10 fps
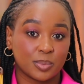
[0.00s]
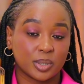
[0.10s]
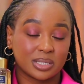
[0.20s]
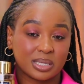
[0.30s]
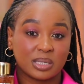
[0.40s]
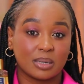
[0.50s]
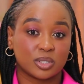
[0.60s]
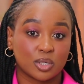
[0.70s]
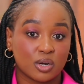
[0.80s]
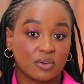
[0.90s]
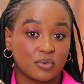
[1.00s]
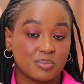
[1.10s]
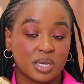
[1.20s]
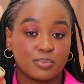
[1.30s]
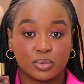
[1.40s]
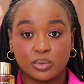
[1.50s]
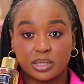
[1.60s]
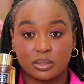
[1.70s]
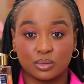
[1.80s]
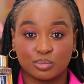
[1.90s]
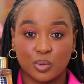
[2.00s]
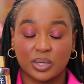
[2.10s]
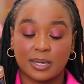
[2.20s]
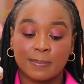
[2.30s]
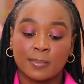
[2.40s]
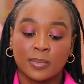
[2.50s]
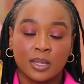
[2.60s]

because sometimes tonka for me pulls a little smoky.